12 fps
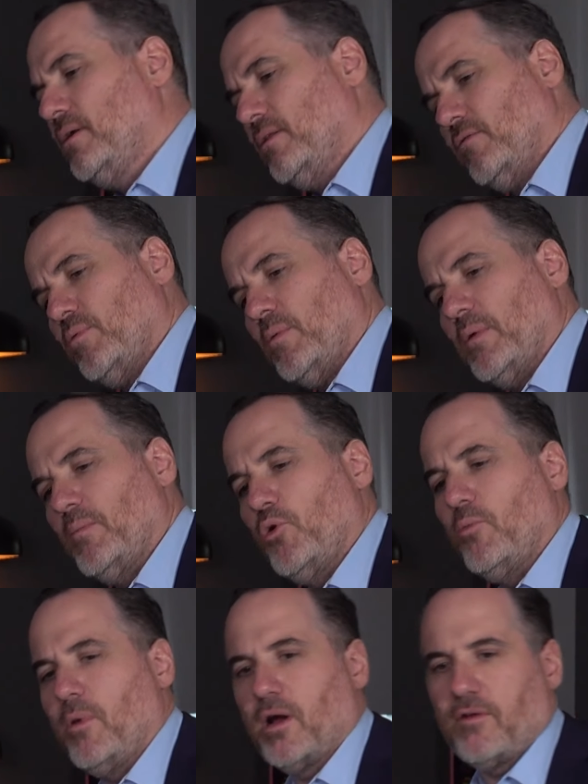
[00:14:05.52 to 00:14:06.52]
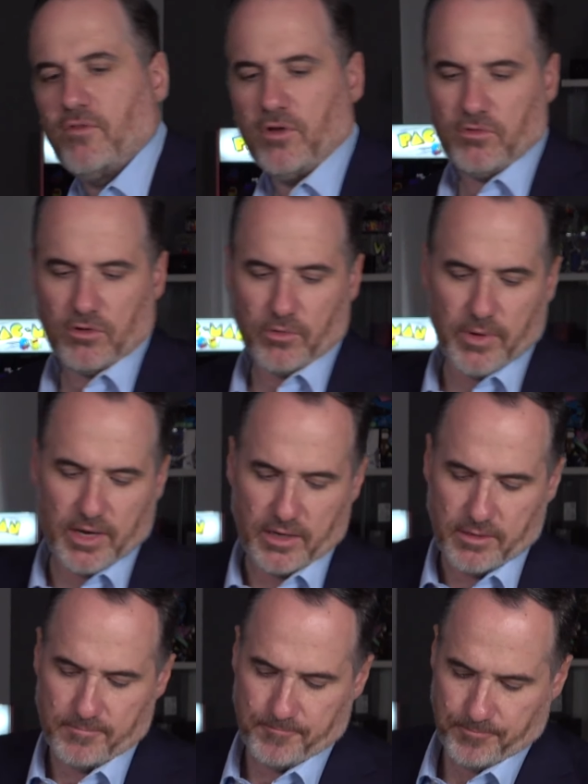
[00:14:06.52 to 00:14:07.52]
There's probably more microphones all around
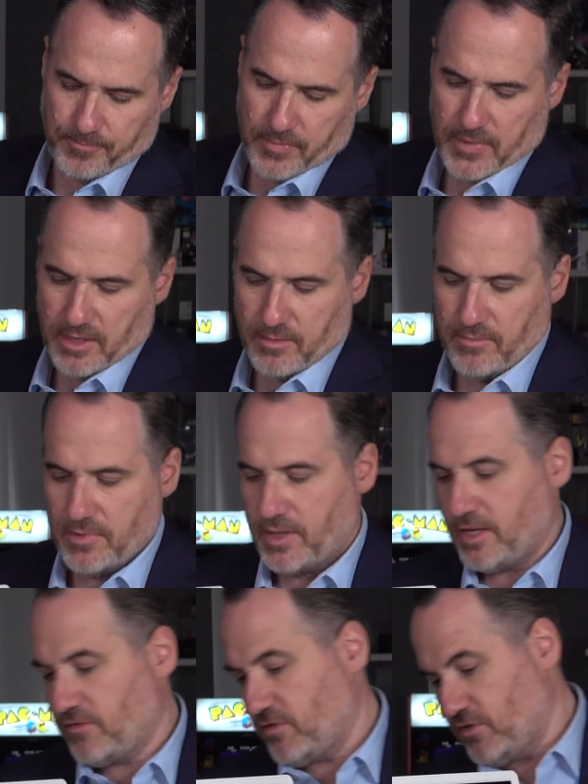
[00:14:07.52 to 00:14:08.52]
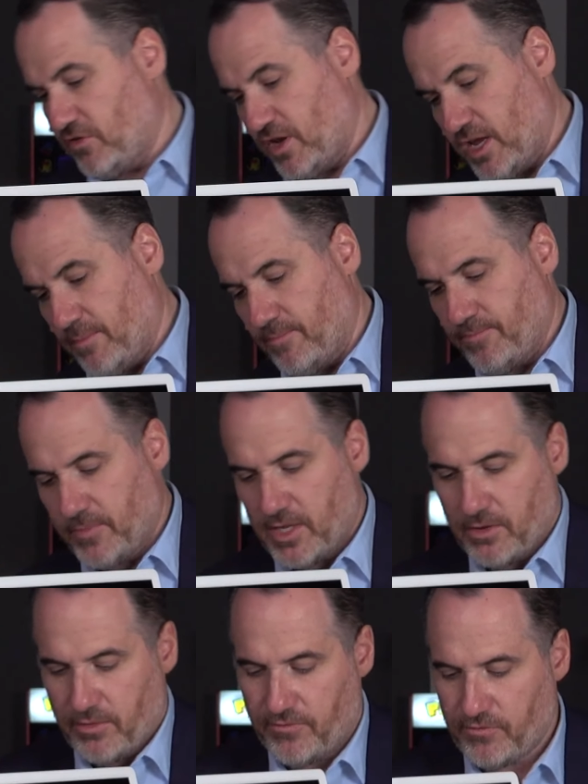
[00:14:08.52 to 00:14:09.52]
it. And that's the jam.
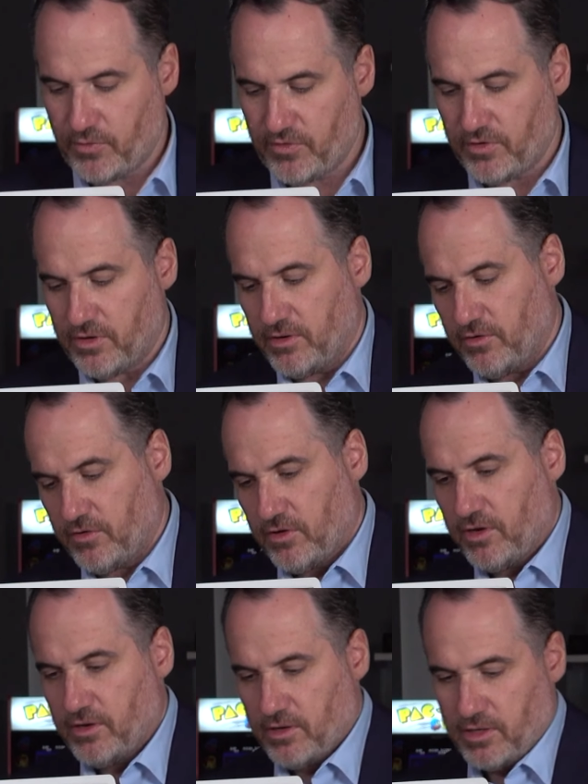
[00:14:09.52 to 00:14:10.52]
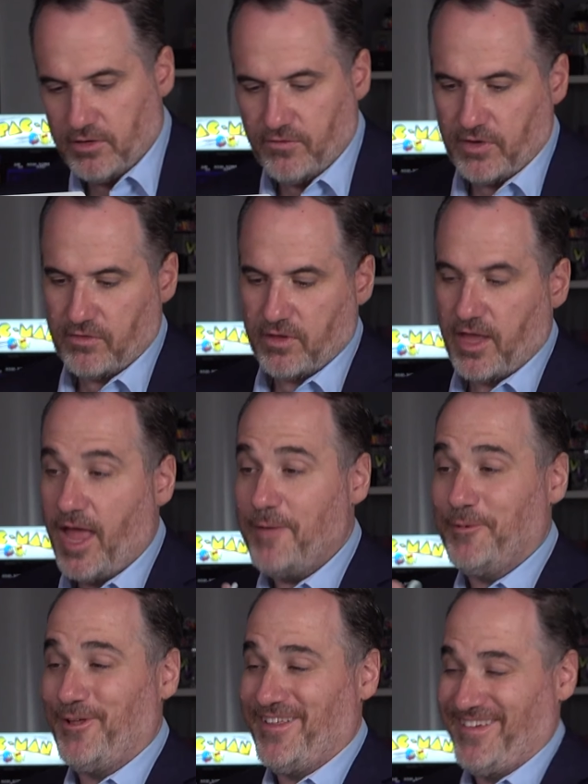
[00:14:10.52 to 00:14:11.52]
Now we've twisted it and turned it. Let's fix the cable.